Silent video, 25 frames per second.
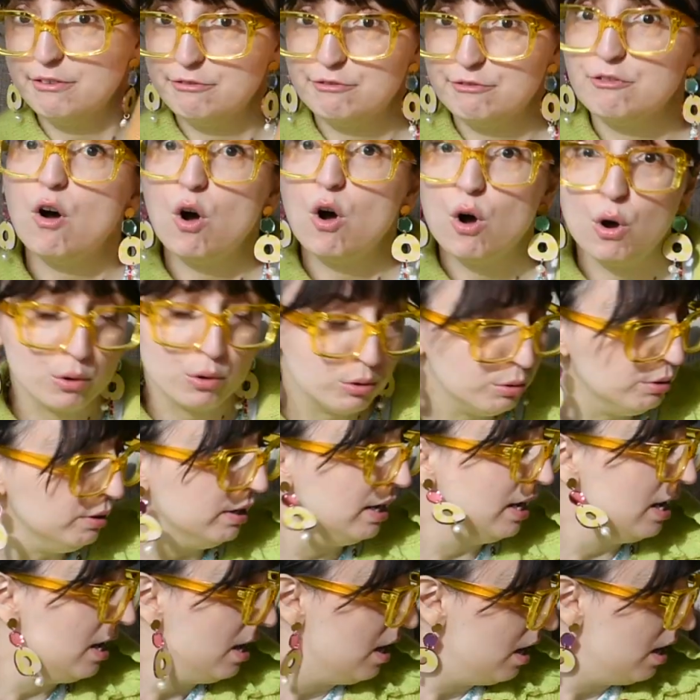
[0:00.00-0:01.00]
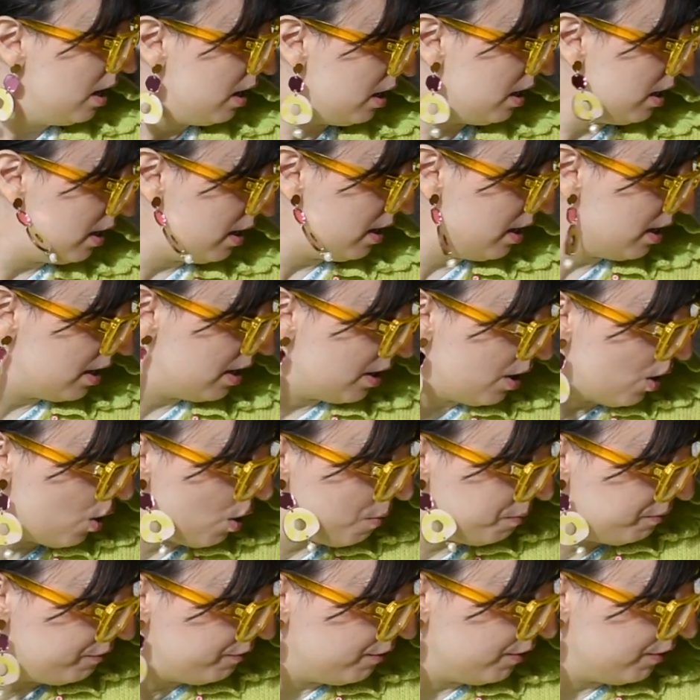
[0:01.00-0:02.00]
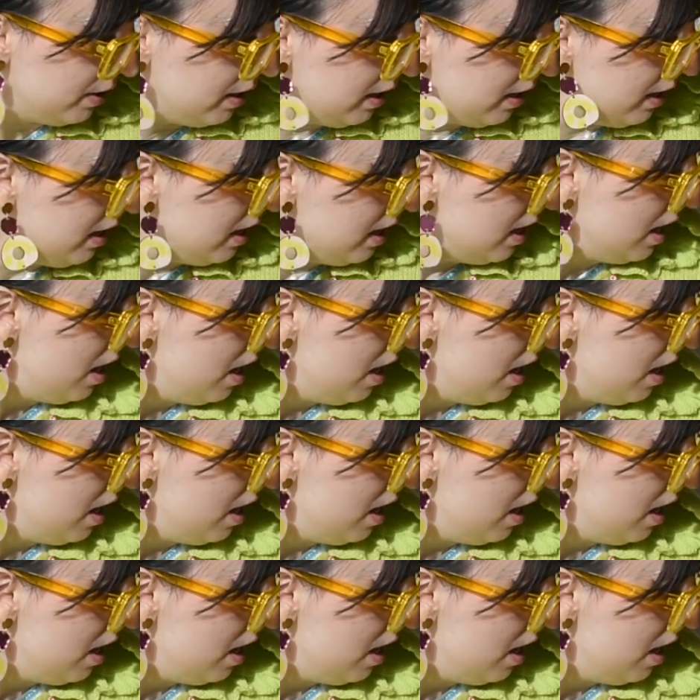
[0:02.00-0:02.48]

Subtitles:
FO, hopefully.